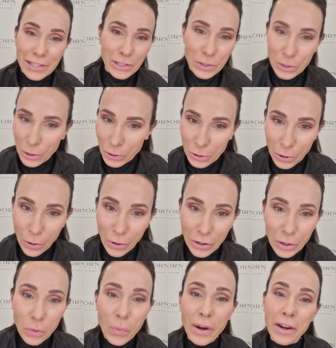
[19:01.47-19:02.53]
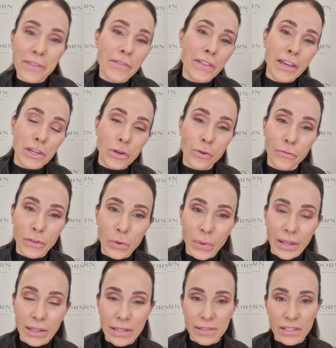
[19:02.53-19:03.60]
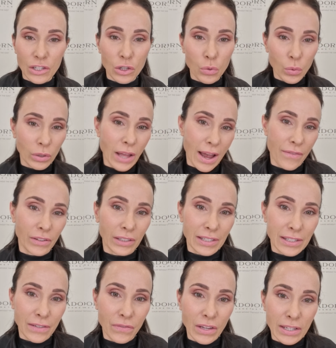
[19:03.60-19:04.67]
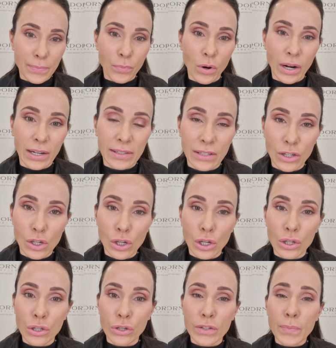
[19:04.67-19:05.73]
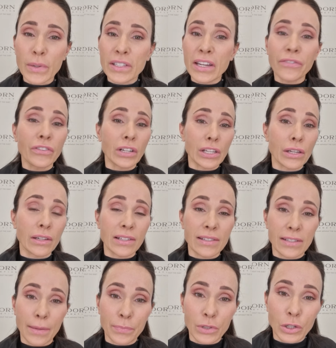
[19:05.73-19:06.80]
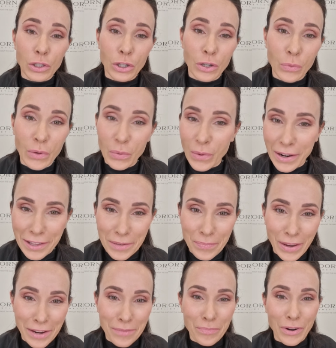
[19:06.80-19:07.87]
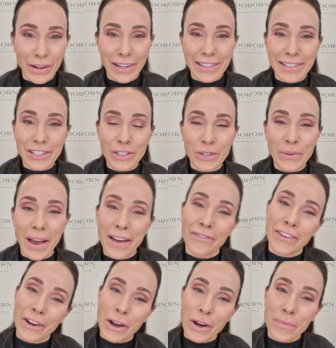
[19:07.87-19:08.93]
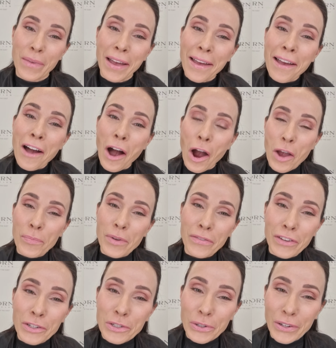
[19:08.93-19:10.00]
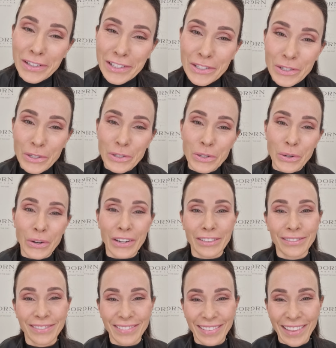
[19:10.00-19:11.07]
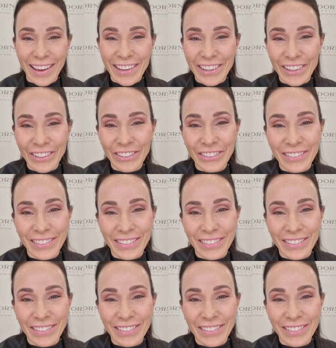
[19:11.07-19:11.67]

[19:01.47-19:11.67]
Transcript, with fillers: this tutorial or wherever that you're viewing this, you will have a list of these products that you can use, but definitely you can substitute it with one of the pink products that you have at home. I hope you've enjoyed this tutorial. Thank you.